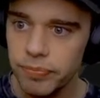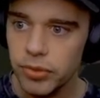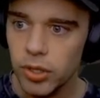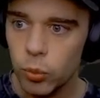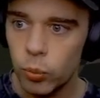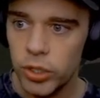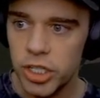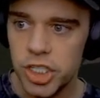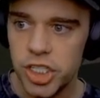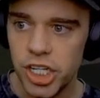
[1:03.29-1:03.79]

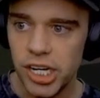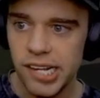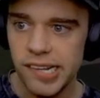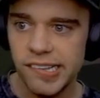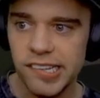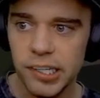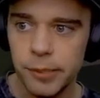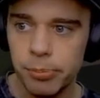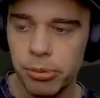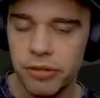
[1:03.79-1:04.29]
which is
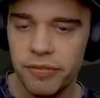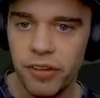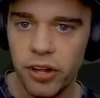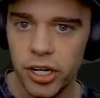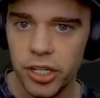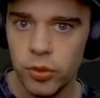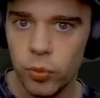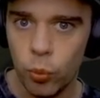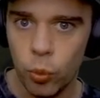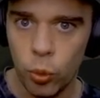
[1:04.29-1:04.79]
going to
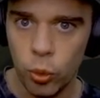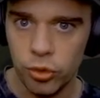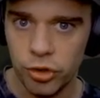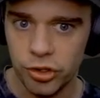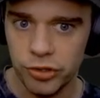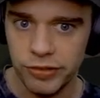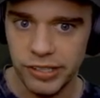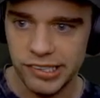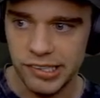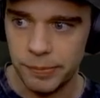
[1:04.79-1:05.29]
provide water to
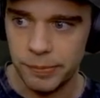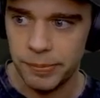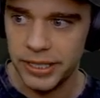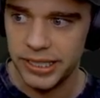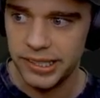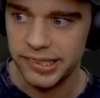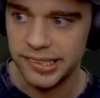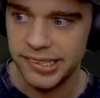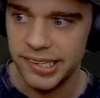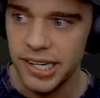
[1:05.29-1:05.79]

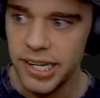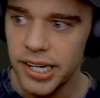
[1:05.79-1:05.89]
recipes.